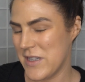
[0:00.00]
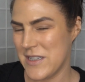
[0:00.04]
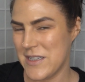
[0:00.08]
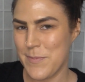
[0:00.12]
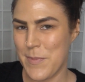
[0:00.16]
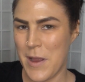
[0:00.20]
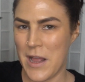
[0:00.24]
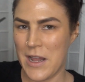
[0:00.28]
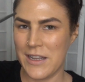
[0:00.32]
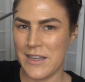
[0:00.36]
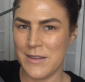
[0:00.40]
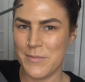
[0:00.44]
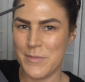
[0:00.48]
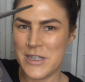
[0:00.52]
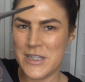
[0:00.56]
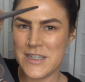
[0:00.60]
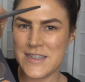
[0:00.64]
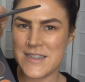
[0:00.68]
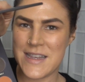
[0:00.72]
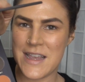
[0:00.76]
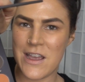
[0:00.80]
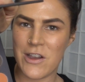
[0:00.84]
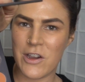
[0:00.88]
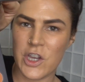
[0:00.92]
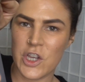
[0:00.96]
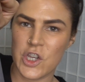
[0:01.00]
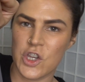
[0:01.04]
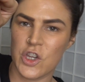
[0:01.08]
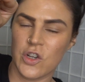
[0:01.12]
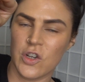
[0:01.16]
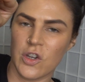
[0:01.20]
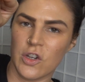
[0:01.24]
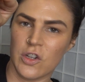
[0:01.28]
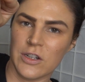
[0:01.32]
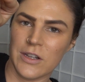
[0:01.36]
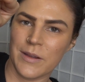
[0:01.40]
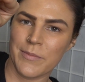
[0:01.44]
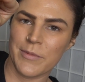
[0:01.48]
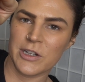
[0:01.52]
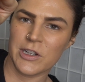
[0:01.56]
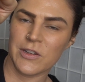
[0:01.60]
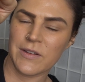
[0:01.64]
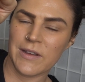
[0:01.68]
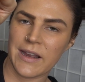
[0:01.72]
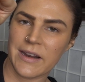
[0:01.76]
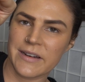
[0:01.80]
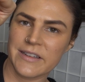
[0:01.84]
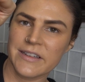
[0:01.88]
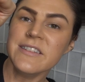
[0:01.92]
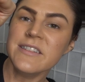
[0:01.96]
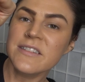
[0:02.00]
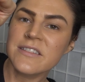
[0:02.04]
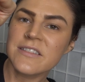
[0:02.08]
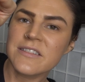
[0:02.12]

this palette because how can you not? I mean, look at it.